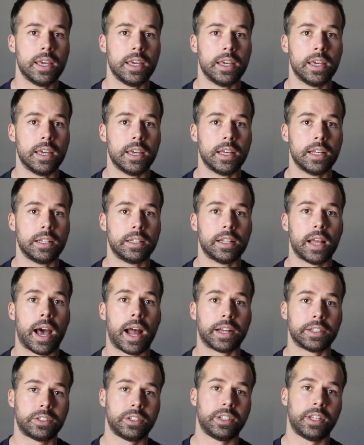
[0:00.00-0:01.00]
It
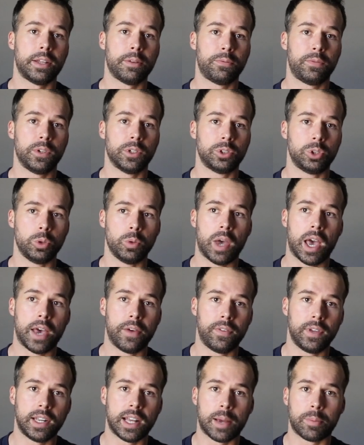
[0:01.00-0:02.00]
honestly didn't feel too
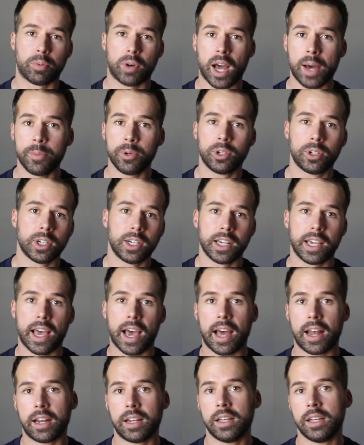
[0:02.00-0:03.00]
heavy, and I probably could have
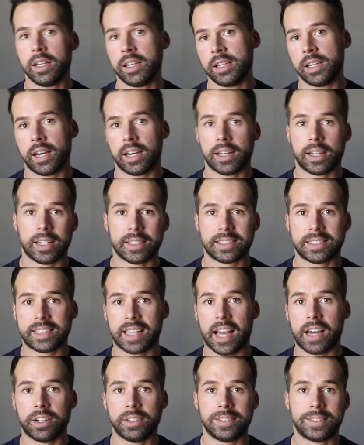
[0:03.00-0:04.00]
got a
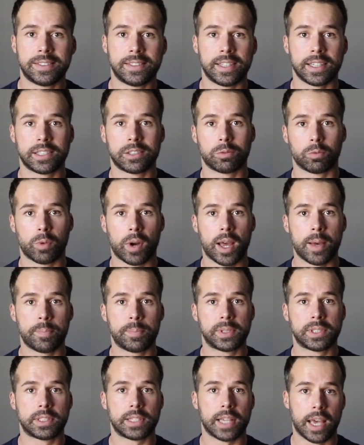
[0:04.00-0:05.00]
solid 6
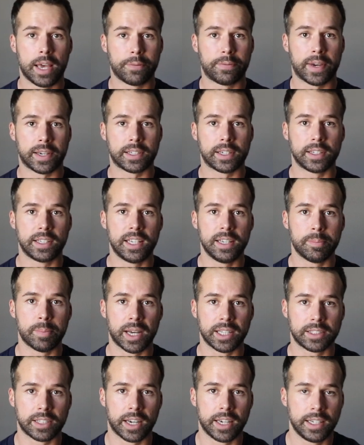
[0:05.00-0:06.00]
reps if I could keep
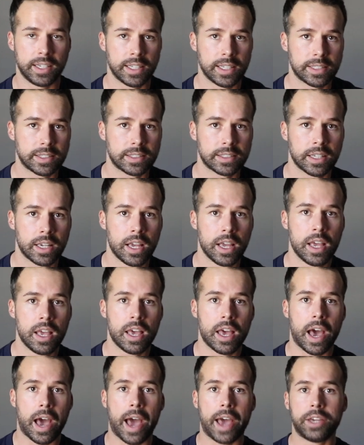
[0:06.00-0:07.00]
my tightness.
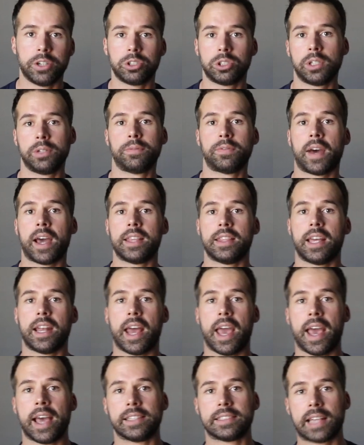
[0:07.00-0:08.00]
I usually find
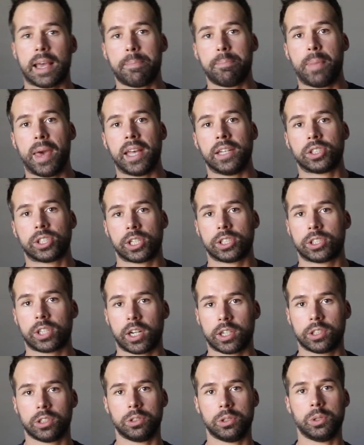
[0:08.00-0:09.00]
that as I bench, I
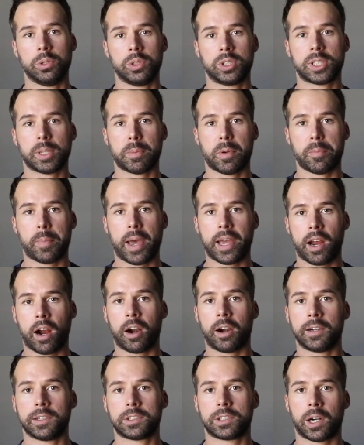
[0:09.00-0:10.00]
start to lose some of my
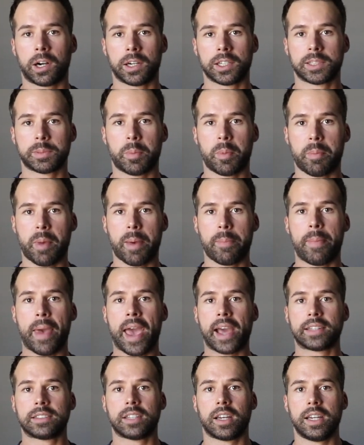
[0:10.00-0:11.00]
arch or some of my
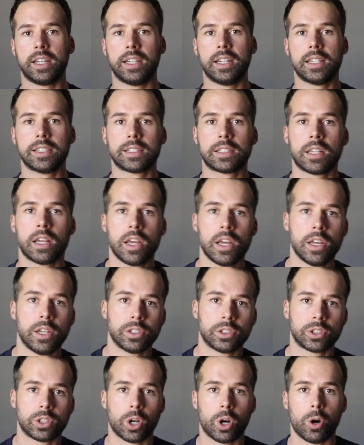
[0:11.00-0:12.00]
back tightness,
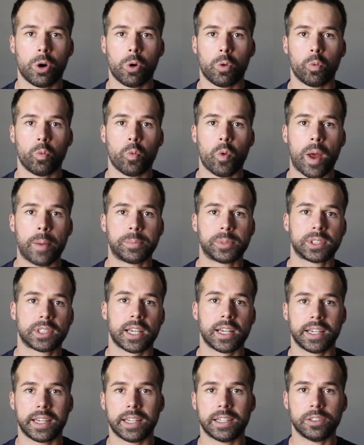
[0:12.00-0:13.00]
so reps
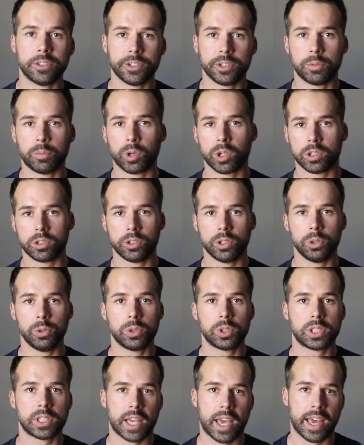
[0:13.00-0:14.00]
can get a little more
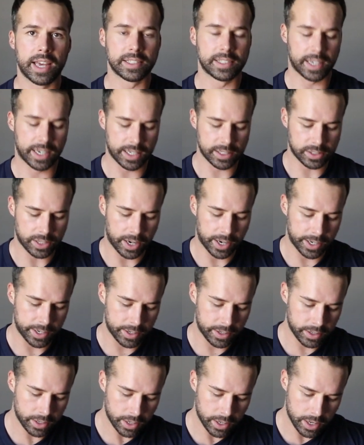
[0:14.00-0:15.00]
loose as I get
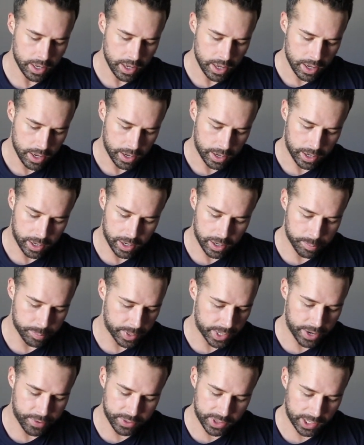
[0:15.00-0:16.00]
tired,
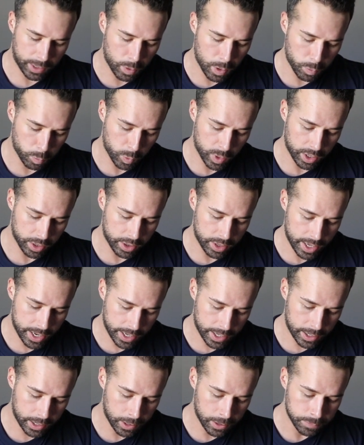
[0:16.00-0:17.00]
but everything went well
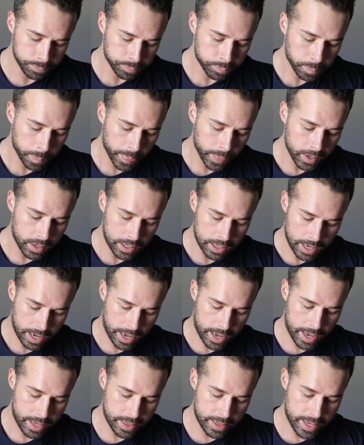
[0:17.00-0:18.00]
there.
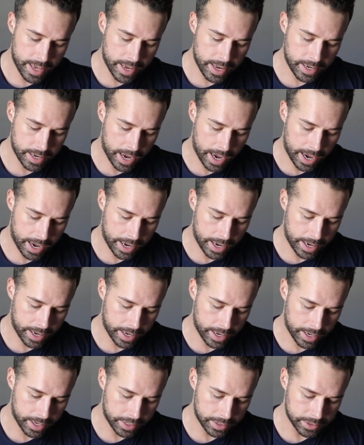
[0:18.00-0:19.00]
And then
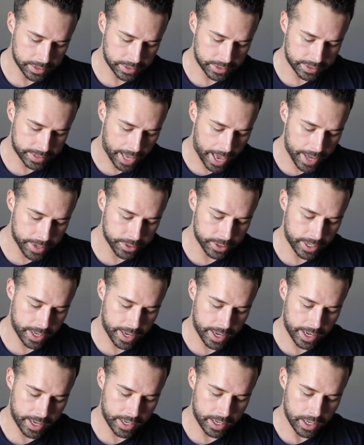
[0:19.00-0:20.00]
on
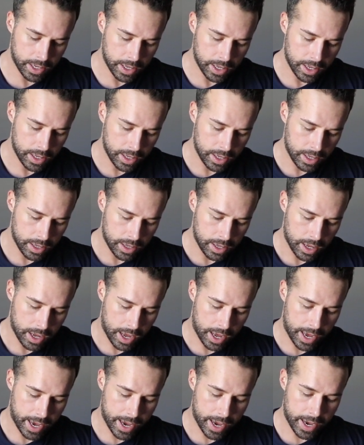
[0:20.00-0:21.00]
Saturday,
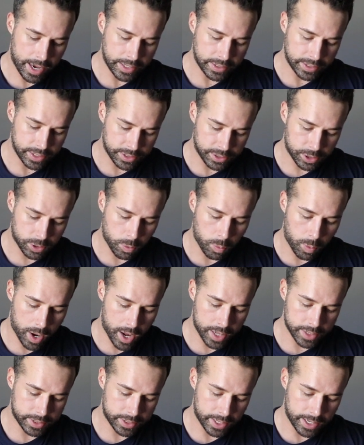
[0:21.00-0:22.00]
I did
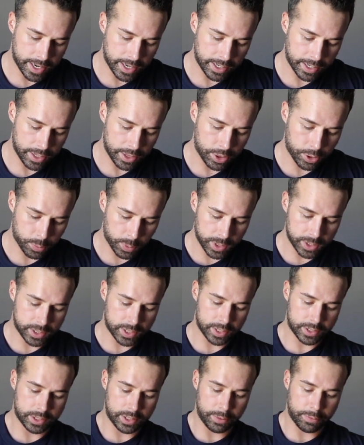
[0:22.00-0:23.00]
squats and I did
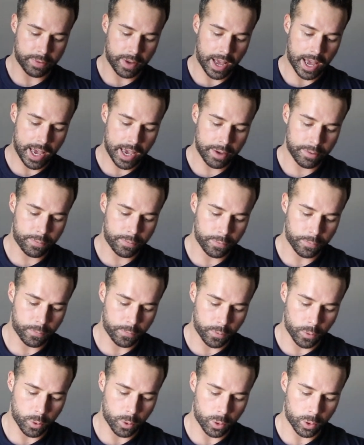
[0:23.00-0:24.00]
365
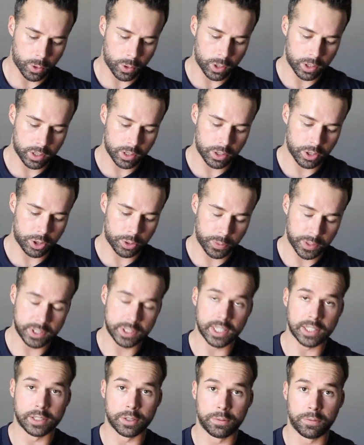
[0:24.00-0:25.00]
for 3
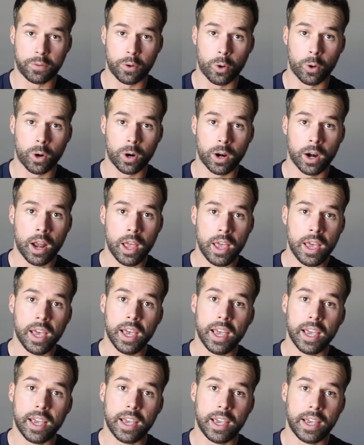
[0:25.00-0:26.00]
sets of 4,
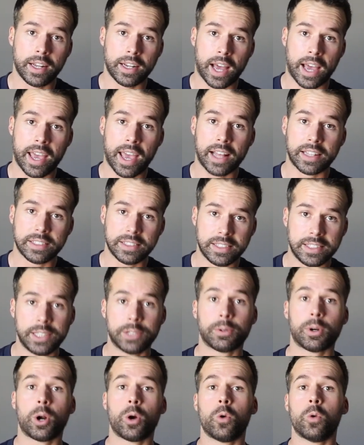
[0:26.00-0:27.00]
and I had
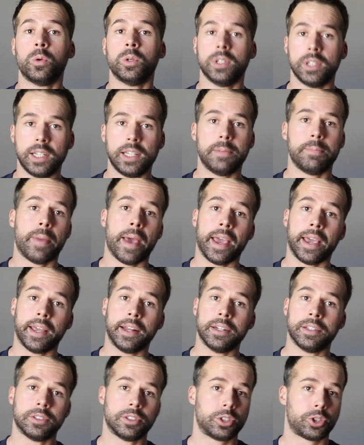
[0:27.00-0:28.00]
0 knee
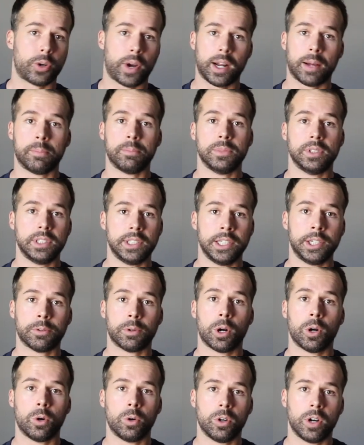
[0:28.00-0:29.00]
pain, straight up
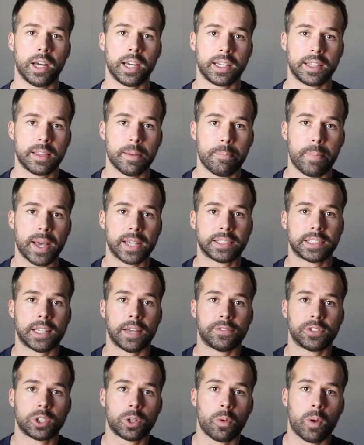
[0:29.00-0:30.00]
0, like the best
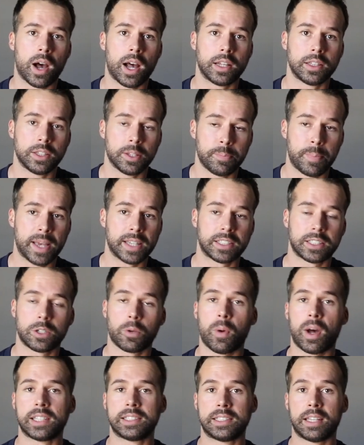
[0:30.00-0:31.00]

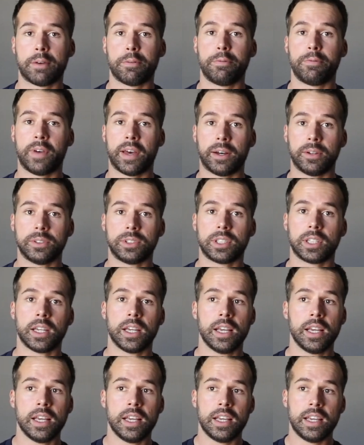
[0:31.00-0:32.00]
squats I've felt
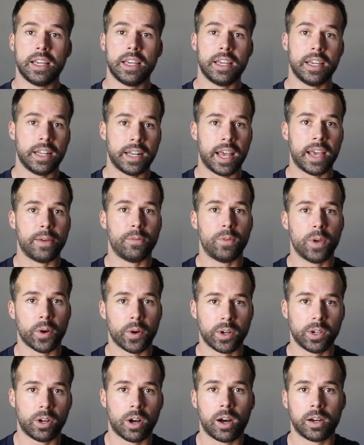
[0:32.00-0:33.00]
in a
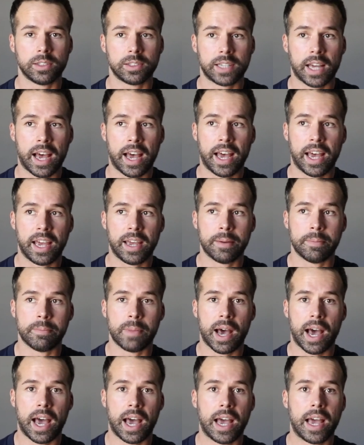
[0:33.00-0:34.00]
very long
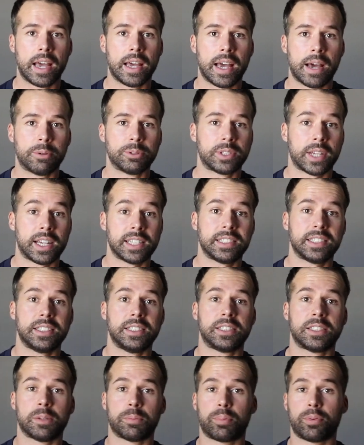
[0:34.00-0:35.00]
time. I was
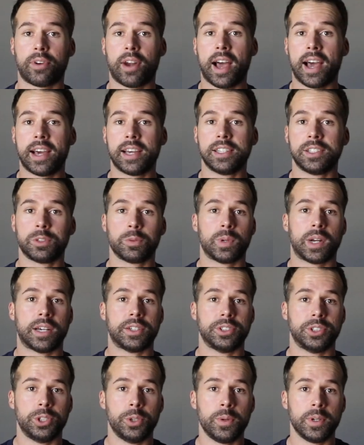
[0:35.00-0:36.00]
honestly surprised when
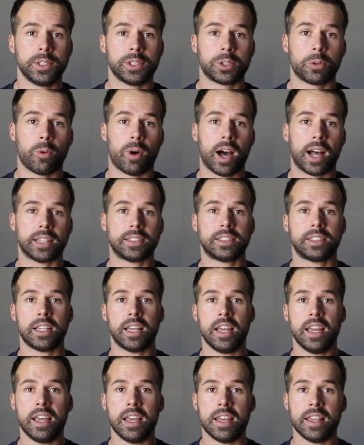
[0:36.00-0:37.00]
I was doing
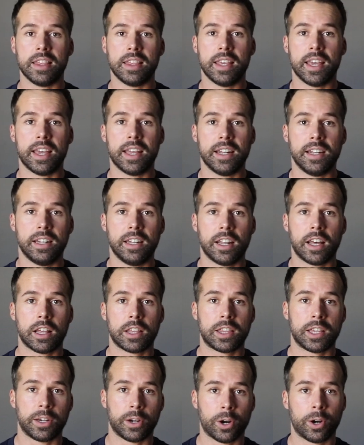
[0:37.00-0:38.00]
squats that
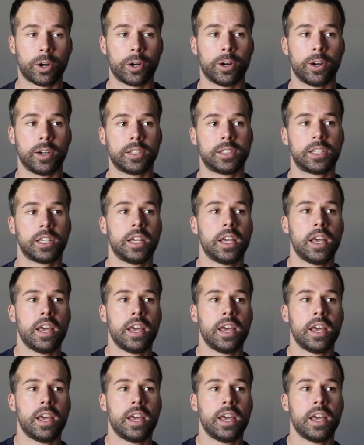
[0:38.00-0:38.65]
nothing hurt.